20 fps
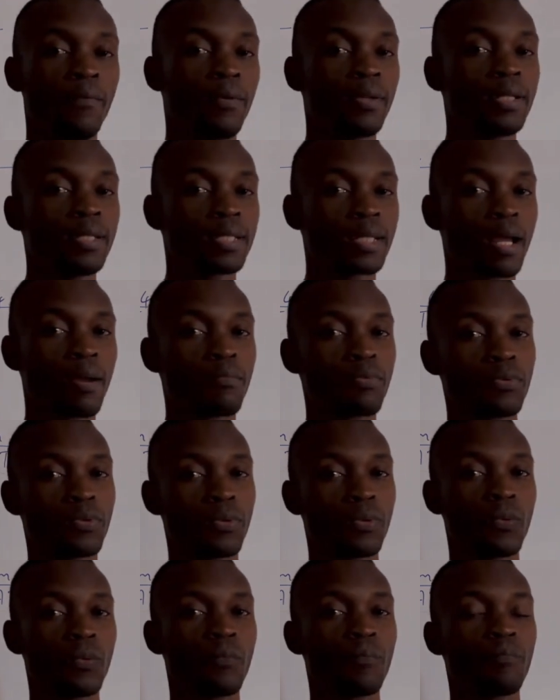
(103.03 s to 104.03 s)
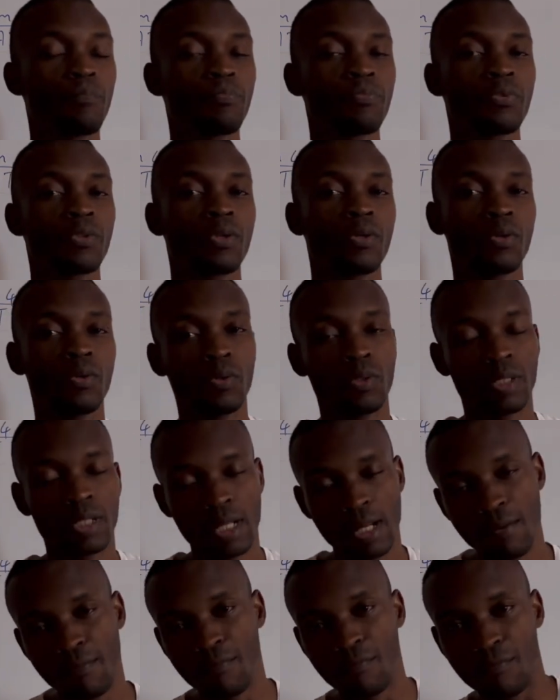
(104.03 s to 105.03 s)
when it comes to
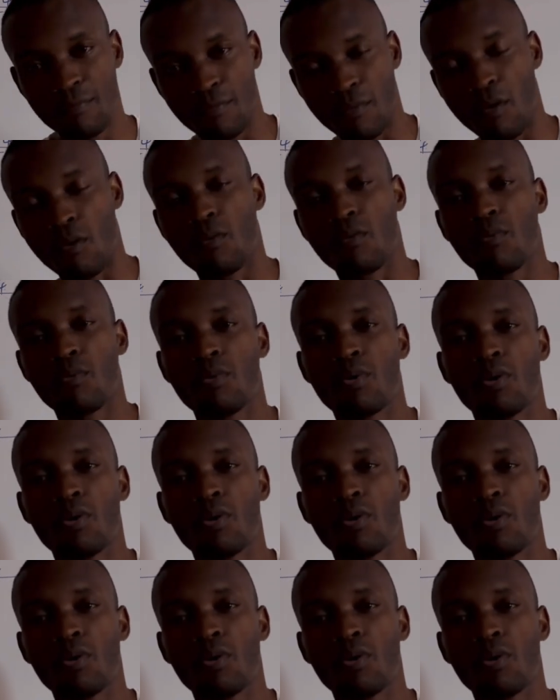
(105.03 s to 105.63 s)
term 4.